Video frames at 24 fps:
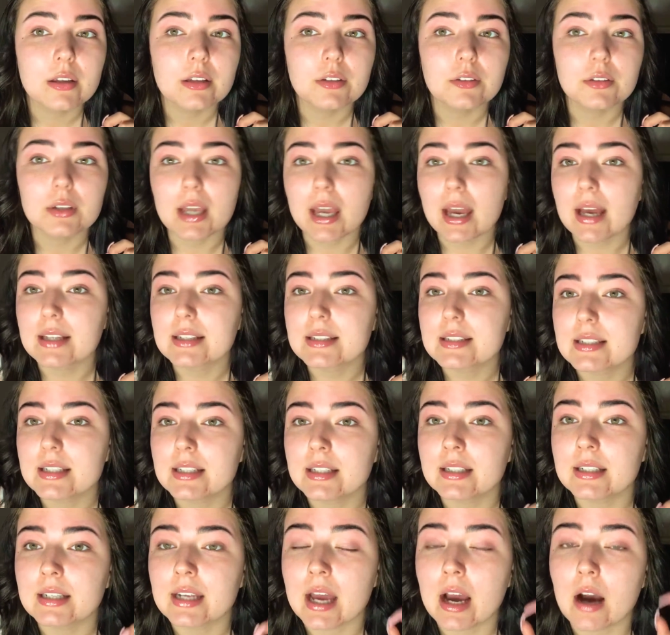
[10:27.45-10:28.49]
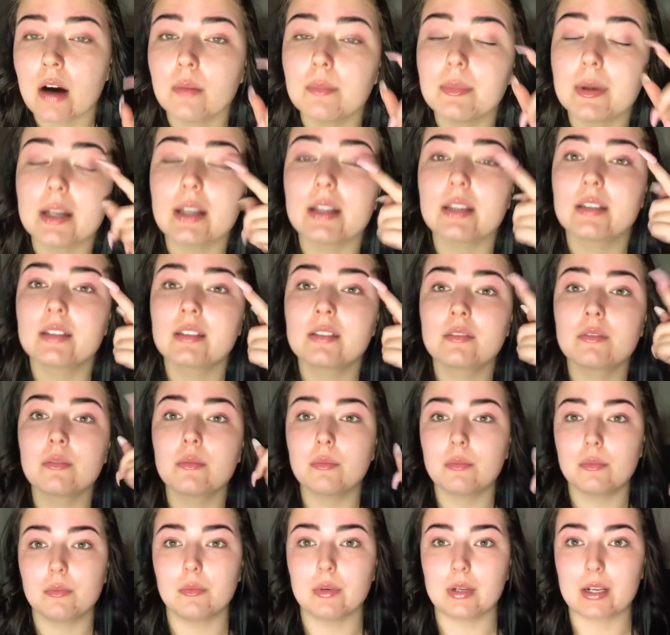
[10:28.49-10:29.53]
You can't see it now, but
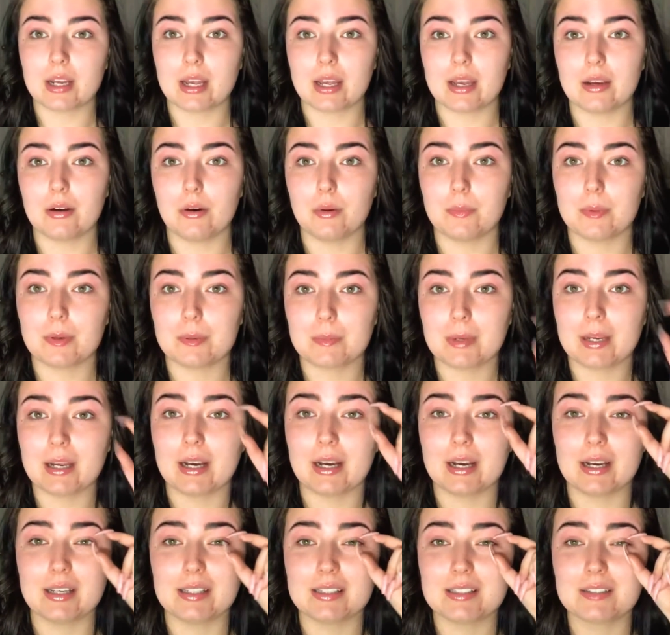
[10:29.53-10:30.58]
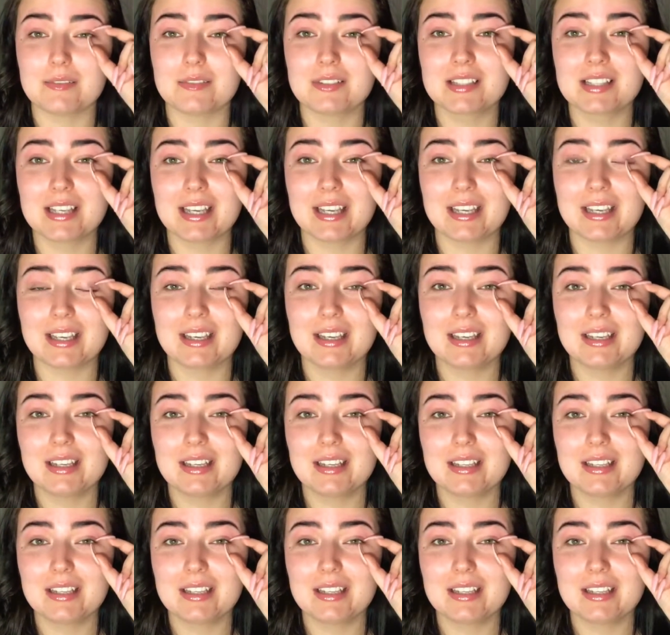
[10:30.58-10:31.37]
when I opened my eyes, it was like,